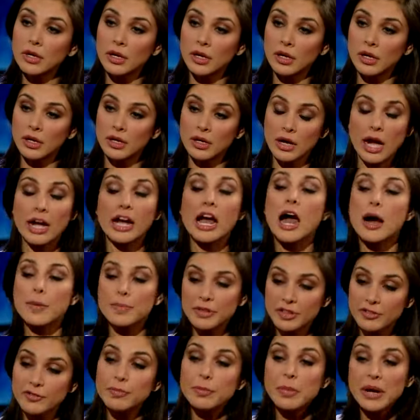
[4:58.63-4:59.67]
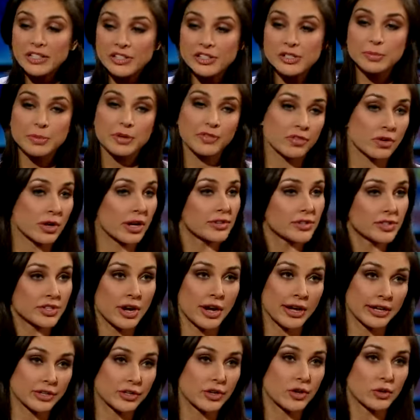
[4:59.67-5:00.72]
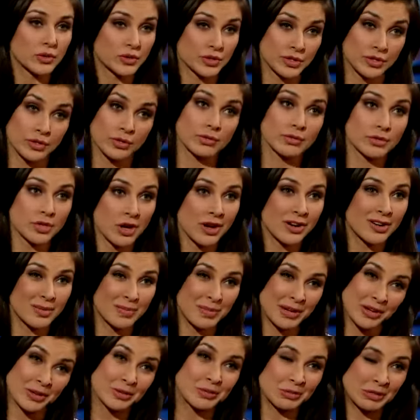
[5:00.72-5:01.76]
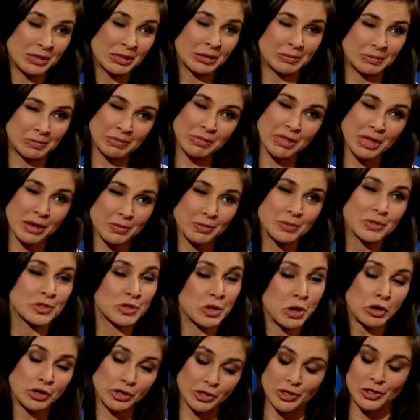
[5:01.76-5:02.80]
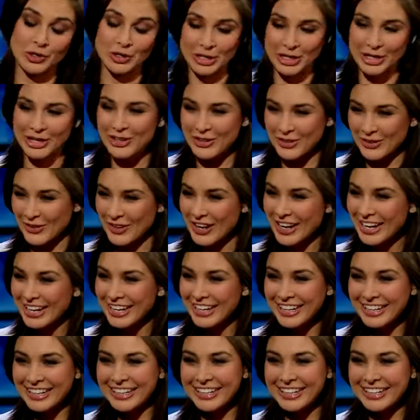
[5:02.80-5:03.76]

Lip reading: a couple of months before I was diagnosed. So right. Talk about, like, that was not a good year.